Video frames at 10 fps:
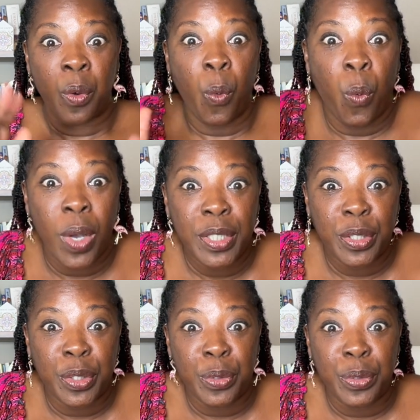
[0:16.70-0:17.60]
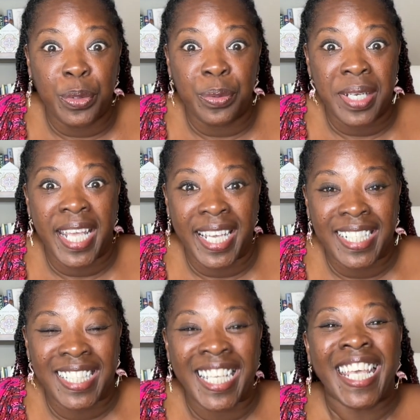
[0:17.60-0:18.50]
What do you do
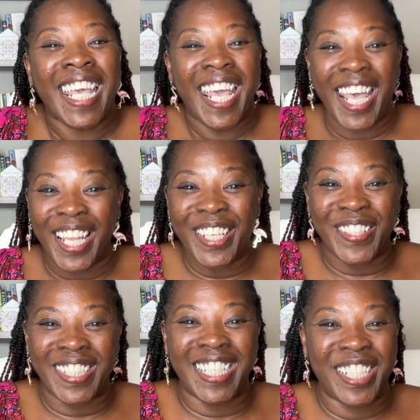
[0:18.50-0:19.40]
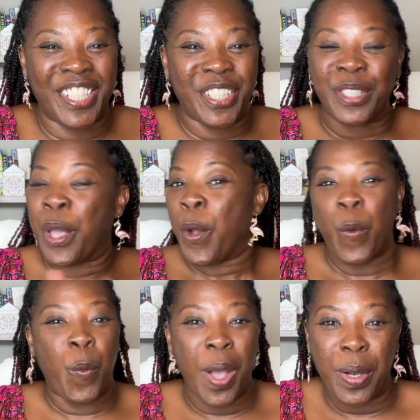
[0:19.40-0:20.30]
next? Hello, teachers.
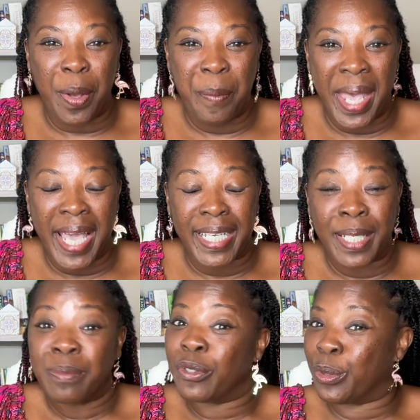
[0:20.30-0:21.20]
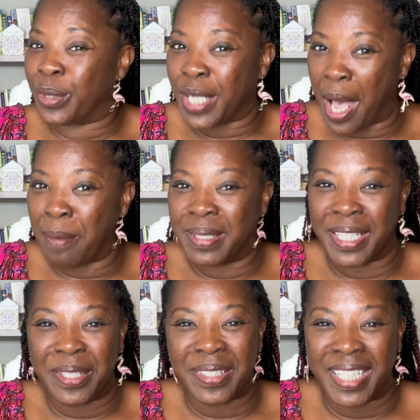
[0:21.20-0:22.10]
Welcome back to Top
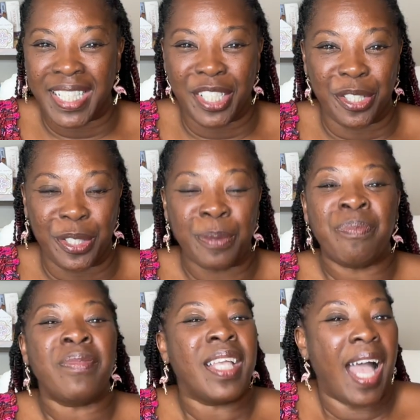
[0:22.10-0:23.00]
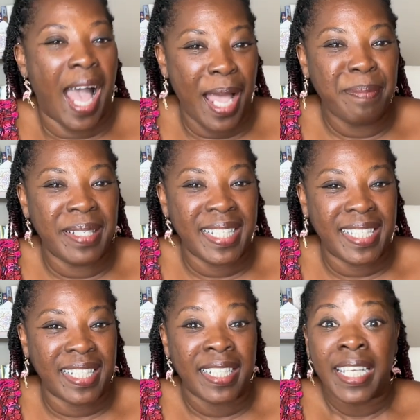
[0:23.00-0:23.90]
Tier Teachers. I'm
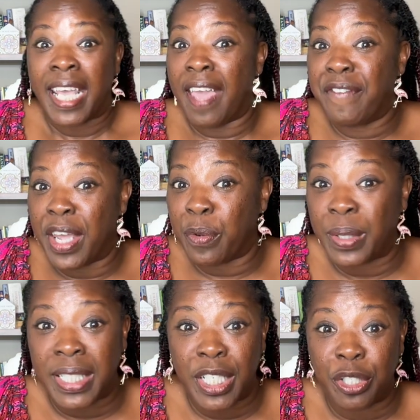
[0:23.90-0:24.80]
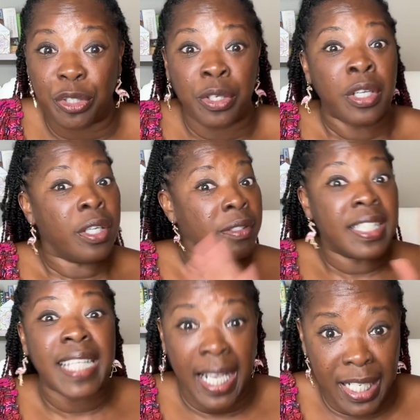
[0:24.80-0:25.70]
Lisa, a veteran teacher,
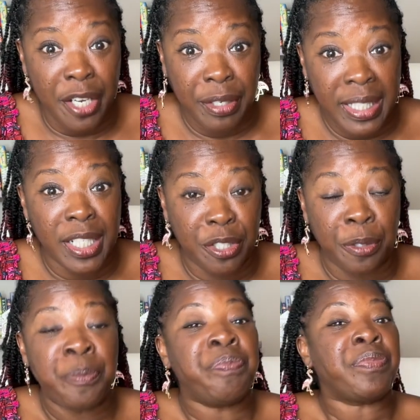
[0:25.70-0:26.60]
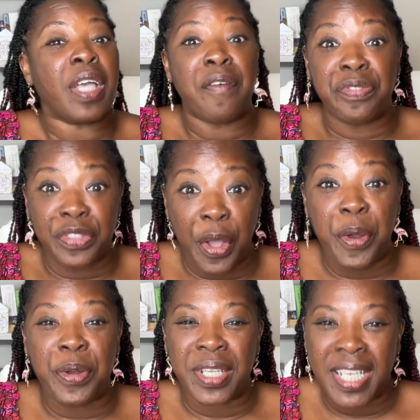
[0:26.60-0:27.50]
secondary teacher of
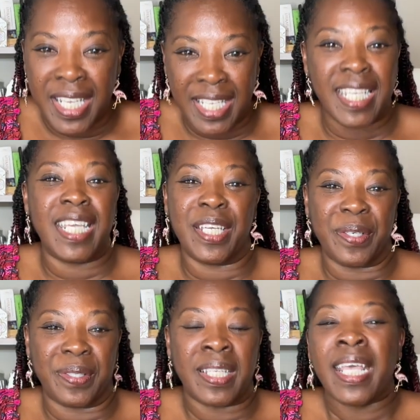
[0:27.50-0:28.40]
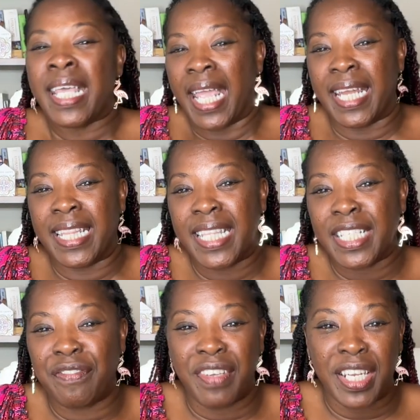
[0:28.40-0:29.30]
30 years. And in
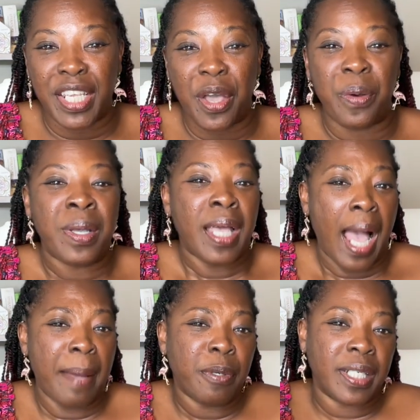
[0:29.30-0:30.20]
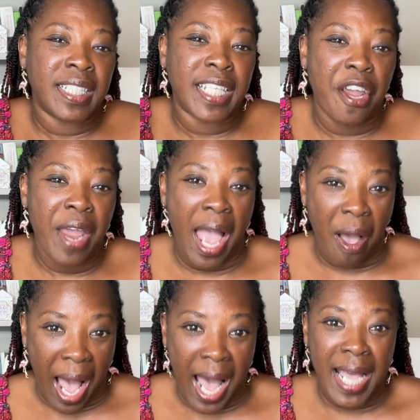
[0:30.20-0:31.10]
this video, I'm going to share
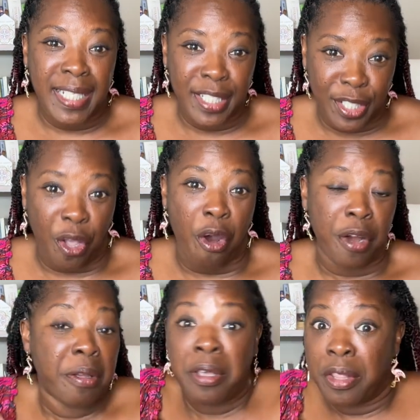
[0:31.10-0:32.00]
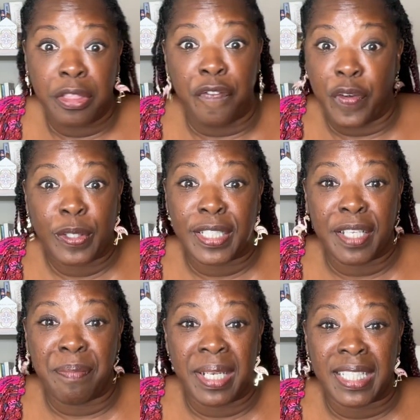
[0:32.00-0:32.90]
how I start the first
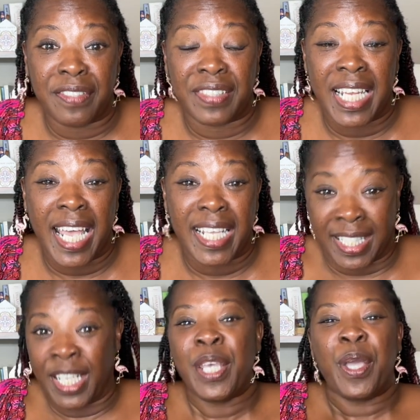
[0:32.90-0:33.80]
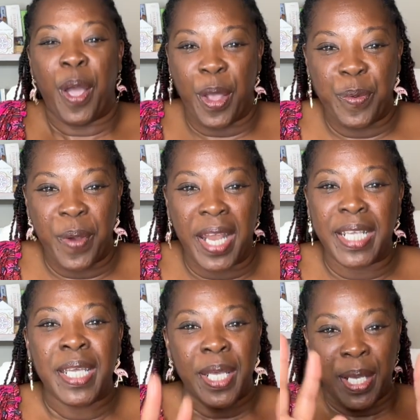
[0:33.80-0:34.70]
10 minutes of class. Are you
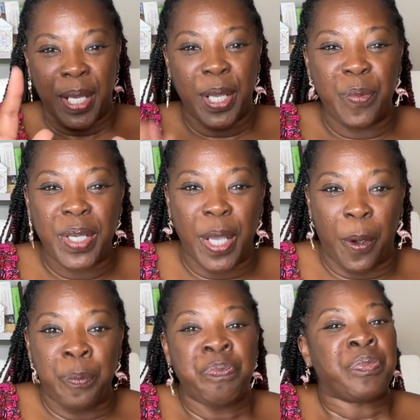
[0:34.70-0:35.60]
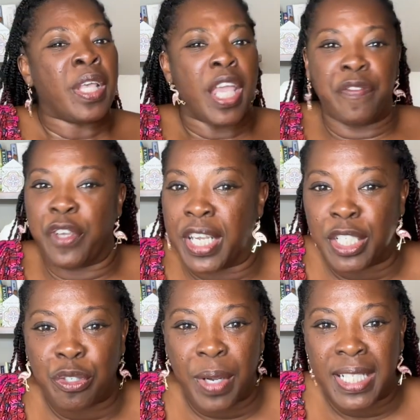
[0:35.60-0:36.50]
ready? Here we go. If you're
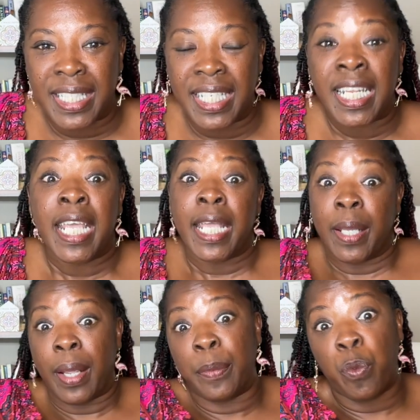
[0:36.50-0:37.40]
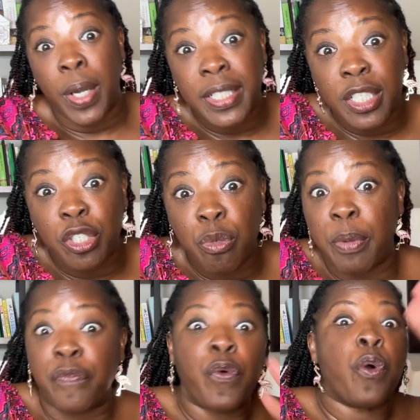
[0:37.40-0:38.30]
interested in what to do
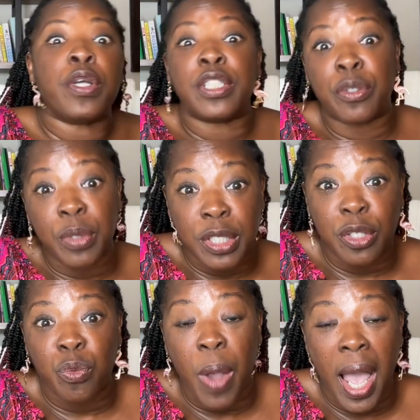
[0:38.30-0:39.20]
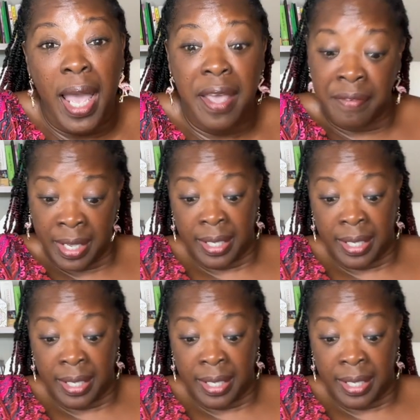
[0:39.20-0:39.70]
before students arrive,